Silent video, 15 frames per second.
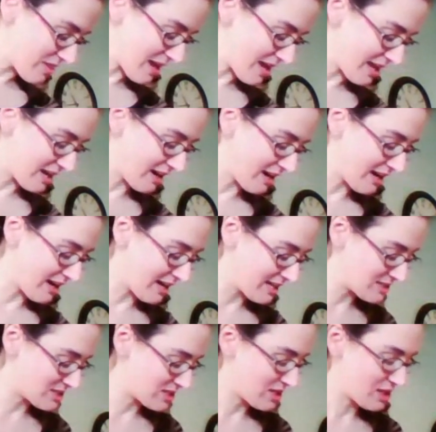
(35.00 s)

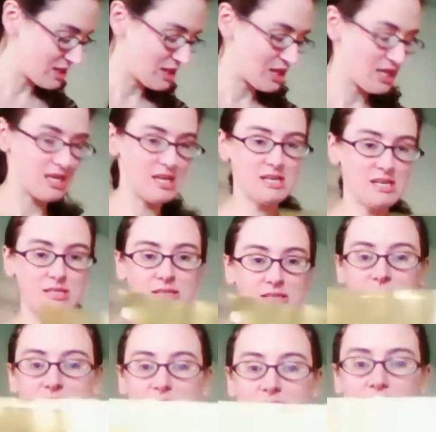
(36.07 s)
got
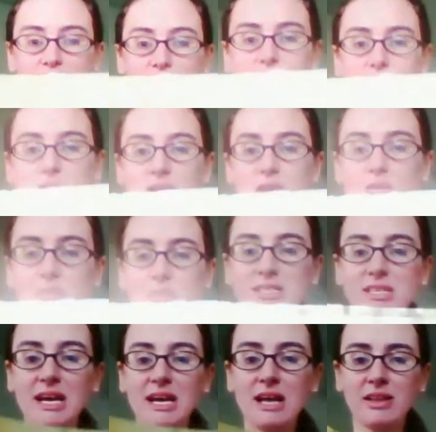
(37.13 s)
these
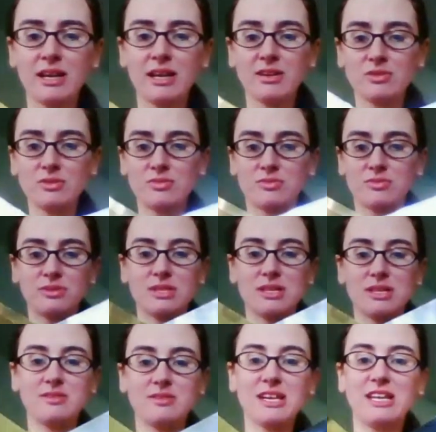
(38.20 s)
metallic, ooh, see,
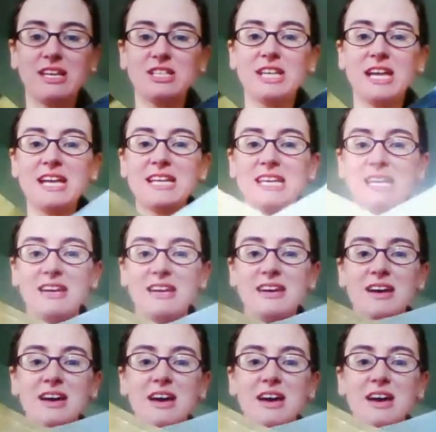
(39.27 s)
it's kind of shiny.